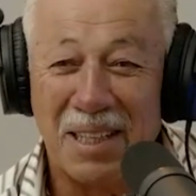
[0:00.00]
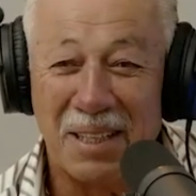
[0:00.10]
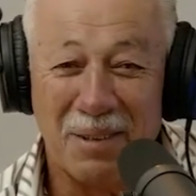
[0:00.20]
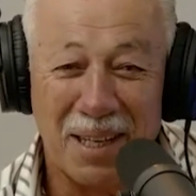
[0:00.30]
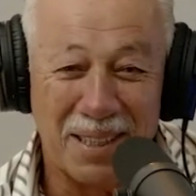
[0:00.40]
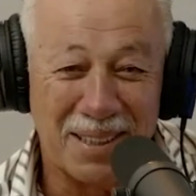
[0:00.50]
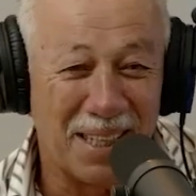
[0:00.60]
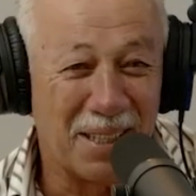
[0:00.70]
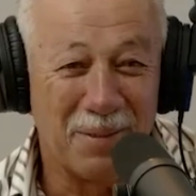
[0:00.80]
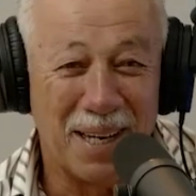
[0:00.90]
Anyway, he
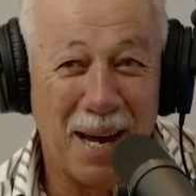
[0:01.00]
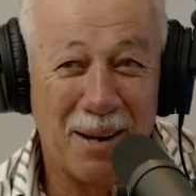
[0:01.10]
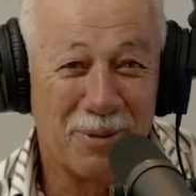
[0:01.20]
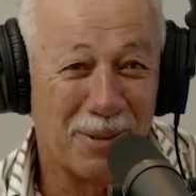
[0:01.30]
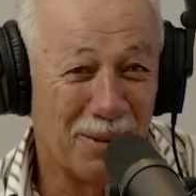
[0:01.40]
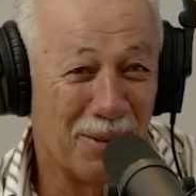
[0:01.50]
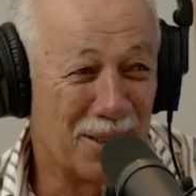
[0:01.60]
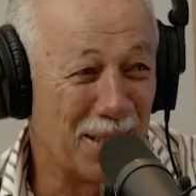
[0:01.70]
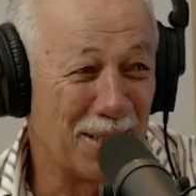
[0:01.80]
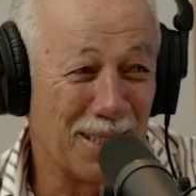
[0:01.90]
said to me after it, like
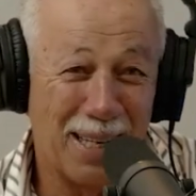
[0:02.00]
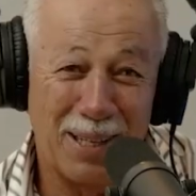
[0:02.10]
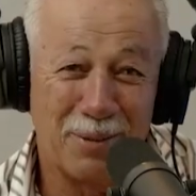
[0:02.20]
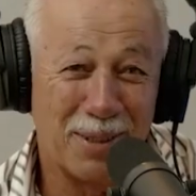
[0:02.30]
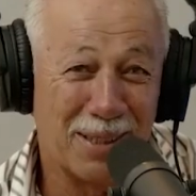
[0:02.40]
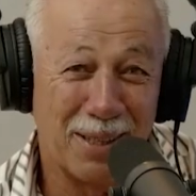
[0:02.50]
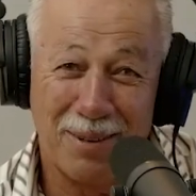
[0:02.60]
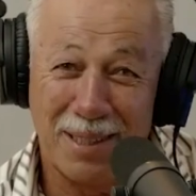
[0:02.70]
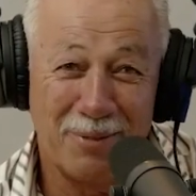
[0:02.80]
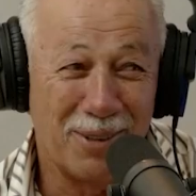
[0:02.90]
years later, he said, I'll
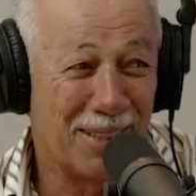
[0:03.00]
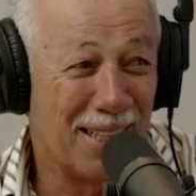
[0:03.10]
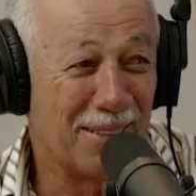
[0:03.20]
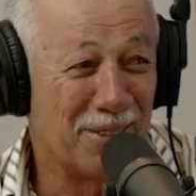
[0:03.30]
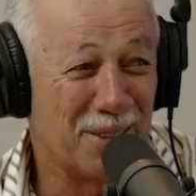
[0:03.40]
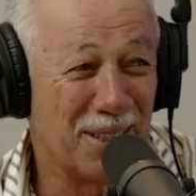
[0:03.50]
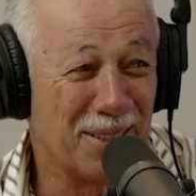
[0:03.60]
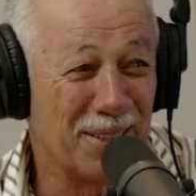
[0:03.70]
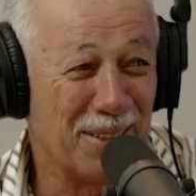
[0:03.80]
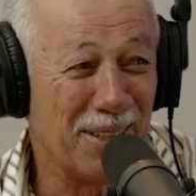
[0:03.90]
give you a dud
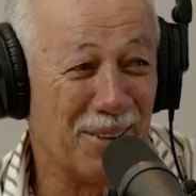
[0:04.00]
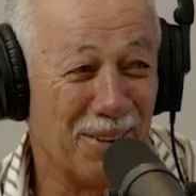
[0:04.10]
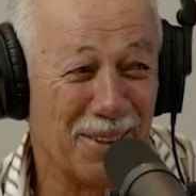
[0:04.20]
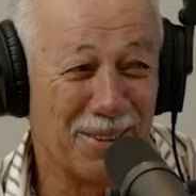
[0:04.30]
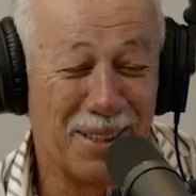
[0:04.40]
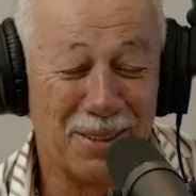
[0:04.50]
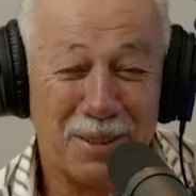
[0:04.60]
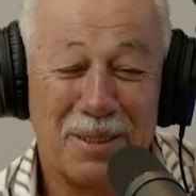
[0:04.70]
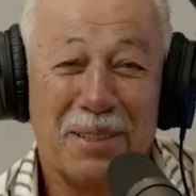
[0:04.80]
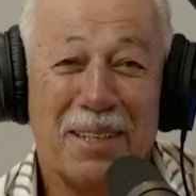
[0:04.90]
decision, didn't I? I said, you
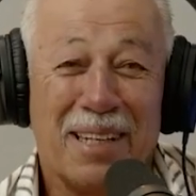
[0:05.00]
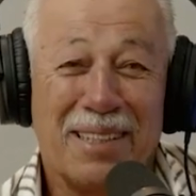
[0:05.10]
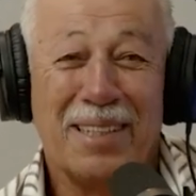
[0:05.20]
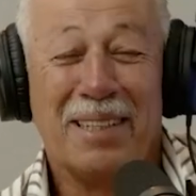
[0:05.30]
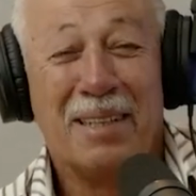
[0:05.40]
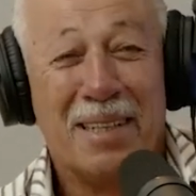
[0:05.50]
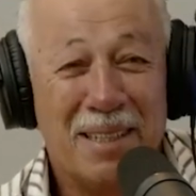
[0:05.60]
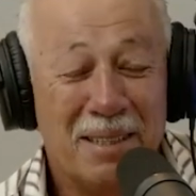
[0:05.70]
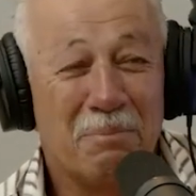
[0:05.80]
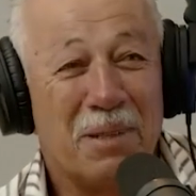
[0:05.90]
certainly did.
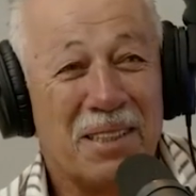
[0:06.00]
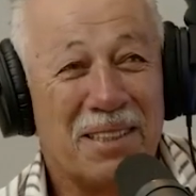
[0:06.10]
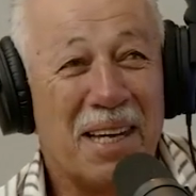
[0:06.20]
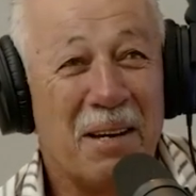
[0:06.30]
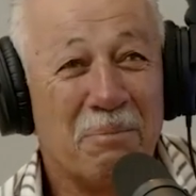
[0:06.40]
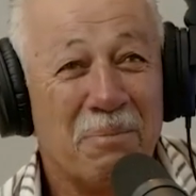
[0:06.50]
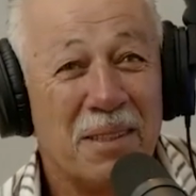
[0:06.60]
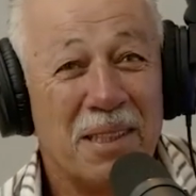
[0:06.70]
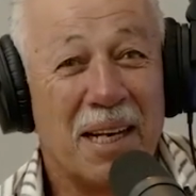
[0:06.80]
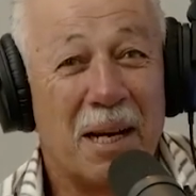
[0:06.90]
But, but
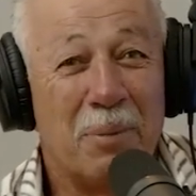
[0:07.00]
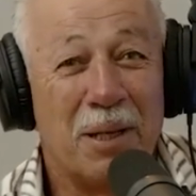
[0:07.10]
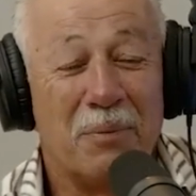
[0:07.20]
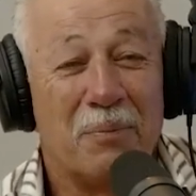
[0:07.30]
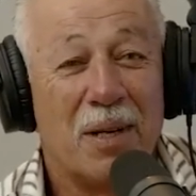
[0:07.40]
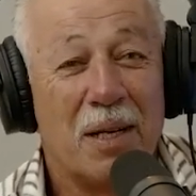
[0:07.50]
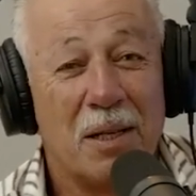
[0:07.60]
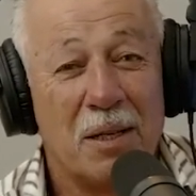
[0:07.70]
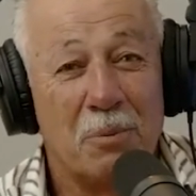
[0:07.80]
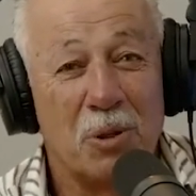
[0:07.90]
it
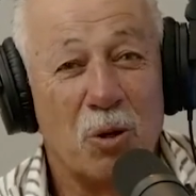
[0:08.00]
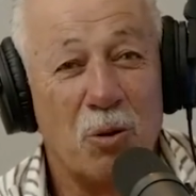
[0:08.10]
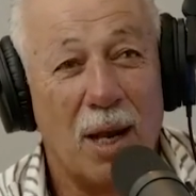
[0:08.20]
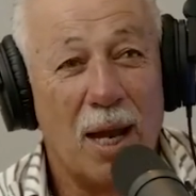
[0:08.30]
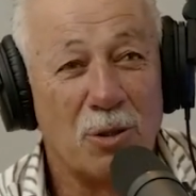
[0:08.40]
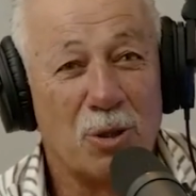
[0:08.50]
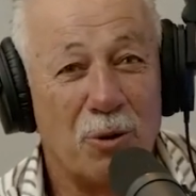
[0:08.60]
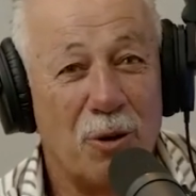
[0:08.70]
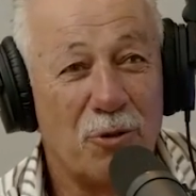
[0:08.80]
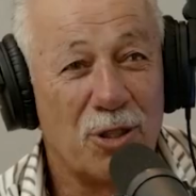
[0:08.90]
was all those
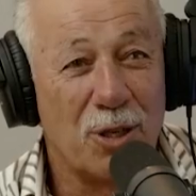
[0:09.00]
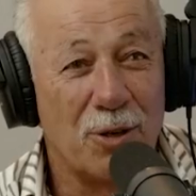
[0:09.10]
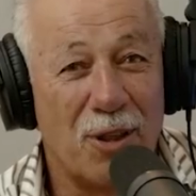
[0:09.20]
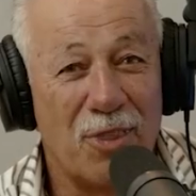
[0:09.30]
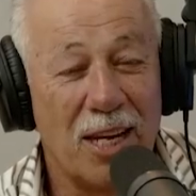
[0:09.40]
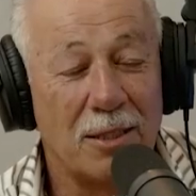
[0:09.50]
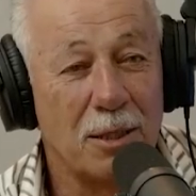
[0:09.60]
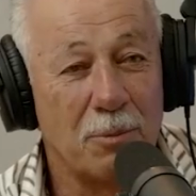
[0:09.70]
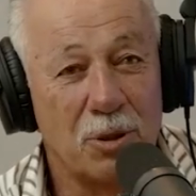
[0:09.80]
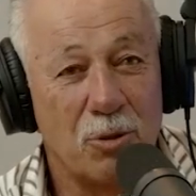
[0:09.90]
sorts of things.
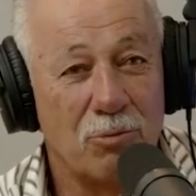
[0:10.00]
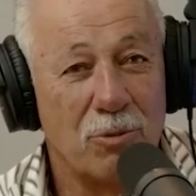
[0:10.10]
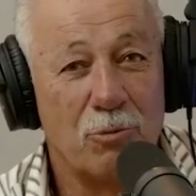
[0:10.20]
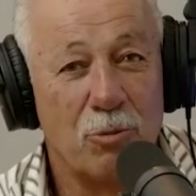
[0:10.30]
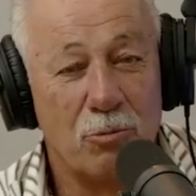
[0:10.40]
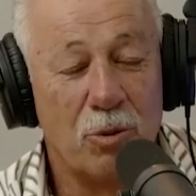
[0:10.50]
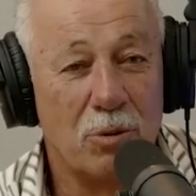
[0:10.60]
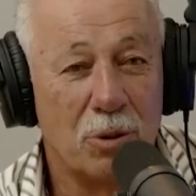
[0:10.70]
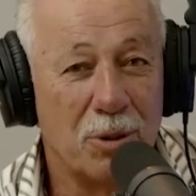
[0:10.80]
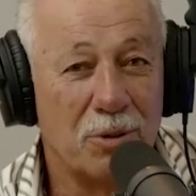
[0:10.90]
It was
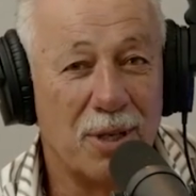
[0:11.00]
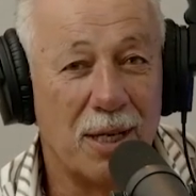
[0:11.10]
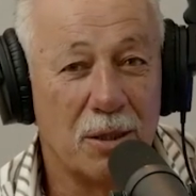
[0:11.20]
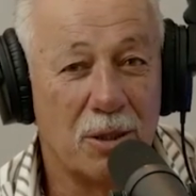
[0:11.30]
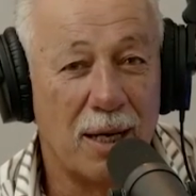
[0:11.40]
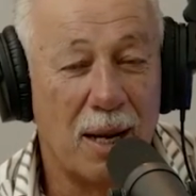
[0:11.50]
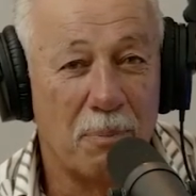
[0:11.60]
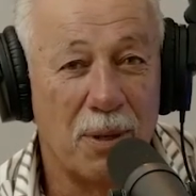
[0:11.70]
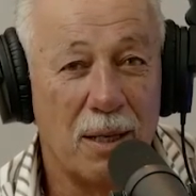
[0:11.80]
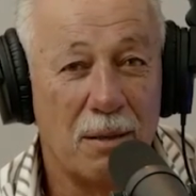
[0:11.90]
real good setup
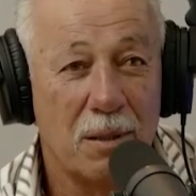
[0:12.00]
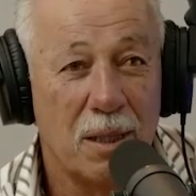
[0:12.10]
there.